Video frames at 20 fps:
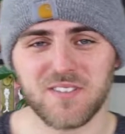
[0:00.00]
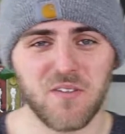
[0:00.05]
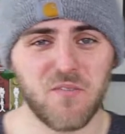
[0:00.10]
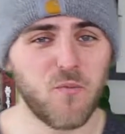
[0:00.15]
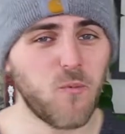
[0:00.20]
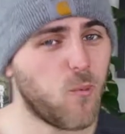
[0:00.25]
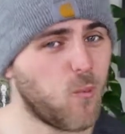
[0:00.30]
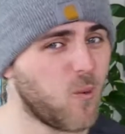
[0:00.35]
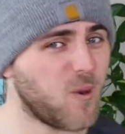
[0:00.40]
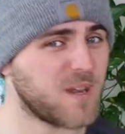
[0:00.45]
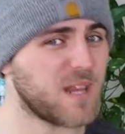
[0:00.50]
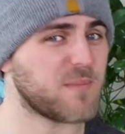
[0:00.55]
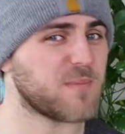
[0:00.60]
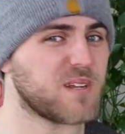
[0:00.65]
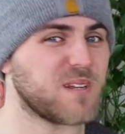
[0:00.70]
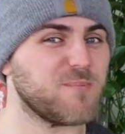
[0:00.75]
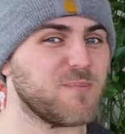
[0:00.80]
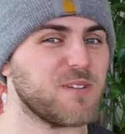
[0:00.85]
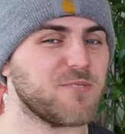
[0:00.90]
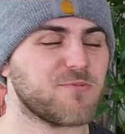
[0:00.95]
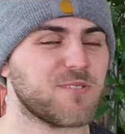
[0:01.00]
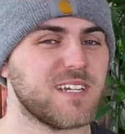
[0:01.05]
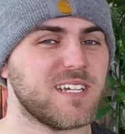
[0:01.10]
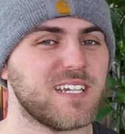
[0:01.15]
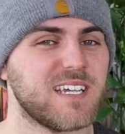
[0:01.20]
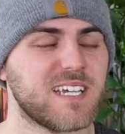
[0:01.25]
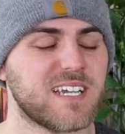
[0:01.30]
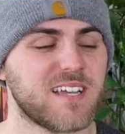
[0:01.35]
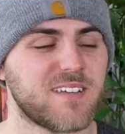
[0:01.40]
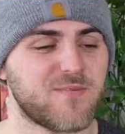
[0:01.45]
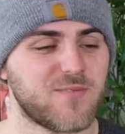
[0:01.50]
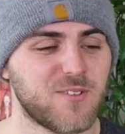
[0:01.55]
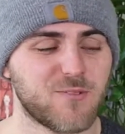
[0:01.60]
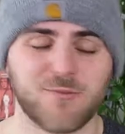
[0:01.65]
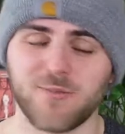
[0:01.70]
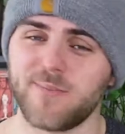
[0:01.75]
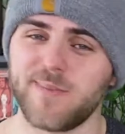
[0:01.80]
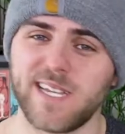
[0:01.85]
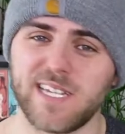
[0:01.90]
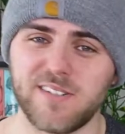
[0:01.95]
of what I'm going to be reading the
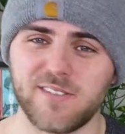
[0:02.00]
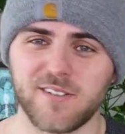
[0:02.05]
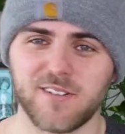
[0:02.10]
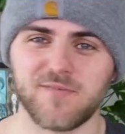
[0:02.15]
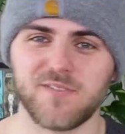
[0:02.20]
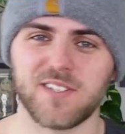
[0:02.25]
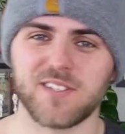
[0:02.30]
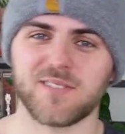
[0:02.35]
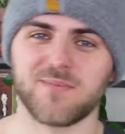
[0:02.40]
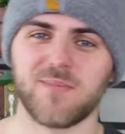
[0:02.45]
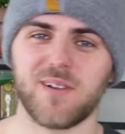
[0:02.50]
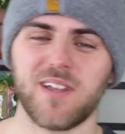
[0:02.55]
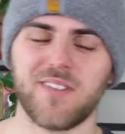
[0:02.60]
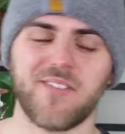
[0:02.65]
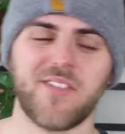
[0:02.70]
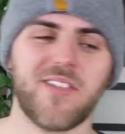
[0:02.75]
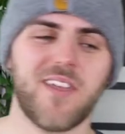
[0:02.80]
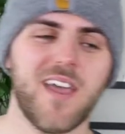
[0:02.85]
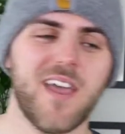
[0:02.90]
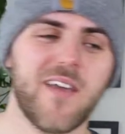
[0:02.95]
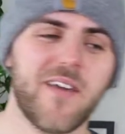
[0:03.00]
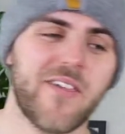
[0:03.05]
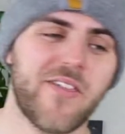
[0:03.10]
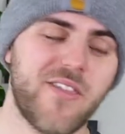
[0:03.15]
remainder of this month.